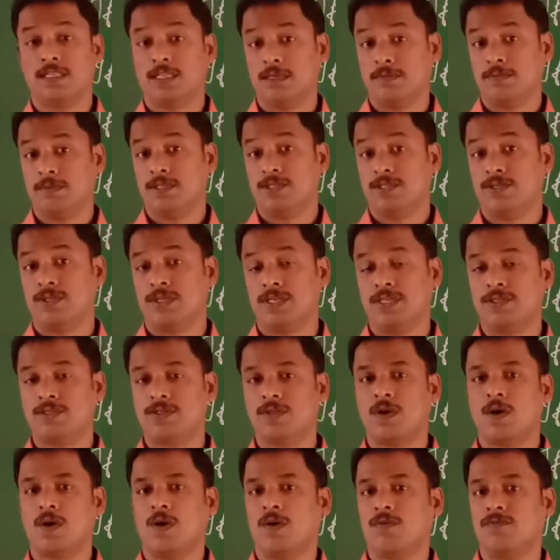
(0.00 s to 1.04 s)
the
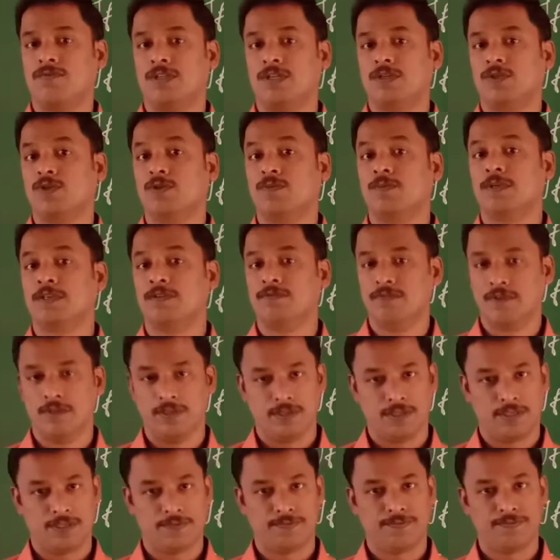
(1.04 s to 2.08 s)
misery of the human
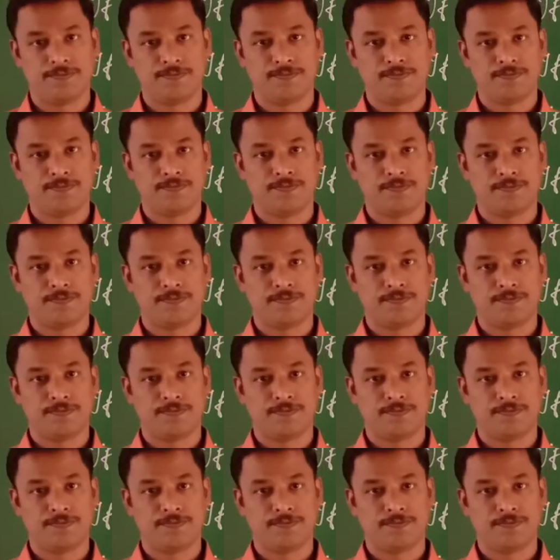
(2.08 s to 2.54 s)
world.